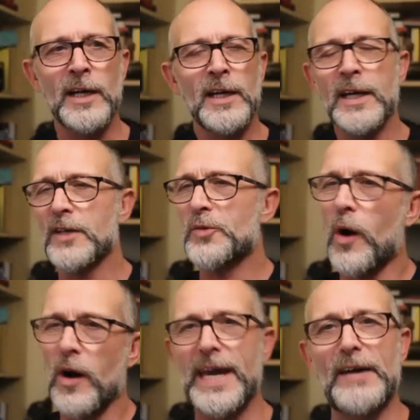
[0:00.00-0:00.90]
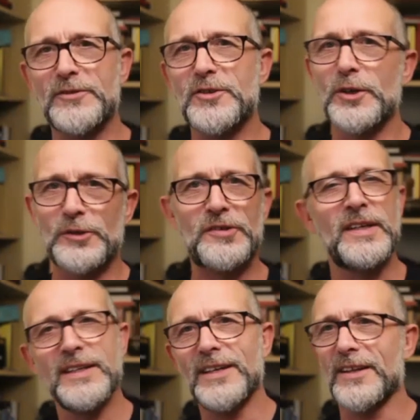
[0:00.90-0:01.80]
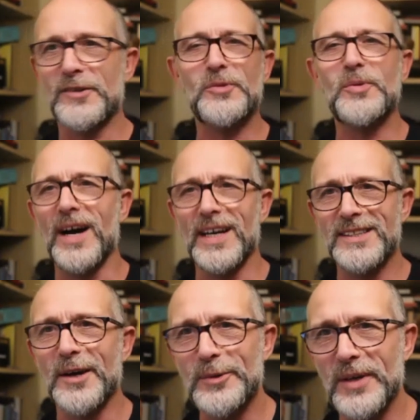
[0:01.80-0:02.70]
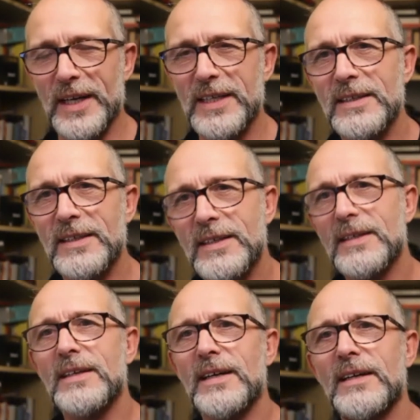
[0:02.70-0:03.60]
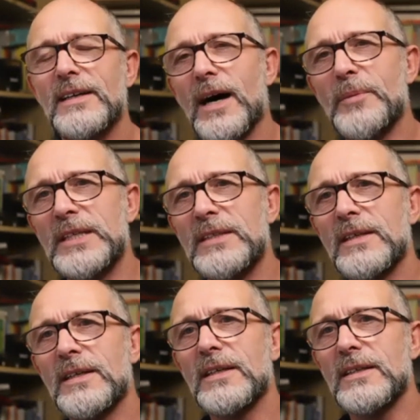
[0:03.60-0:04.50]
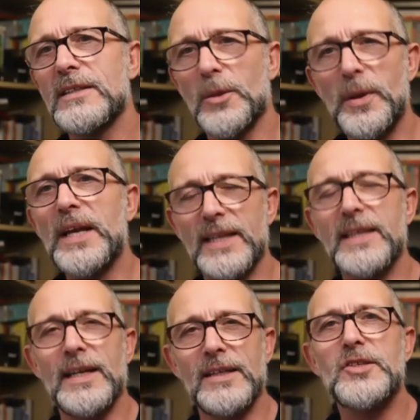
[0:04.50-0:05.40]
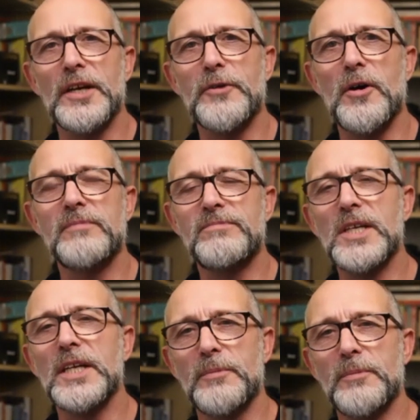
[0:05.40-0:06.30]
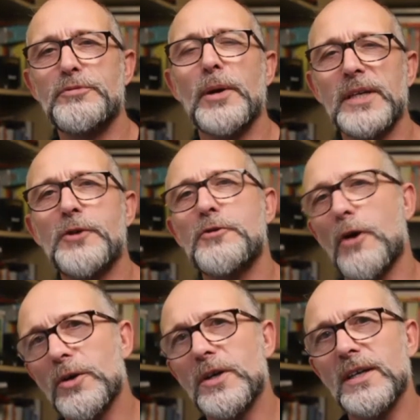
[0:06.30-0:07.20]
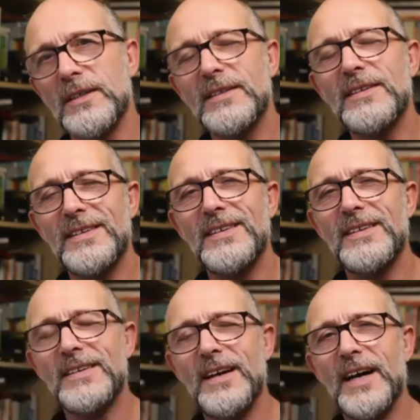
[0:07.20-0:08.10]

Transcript: it's what Gav does. This is what I do." I mean, you'll be like that until you probably croak, I guess.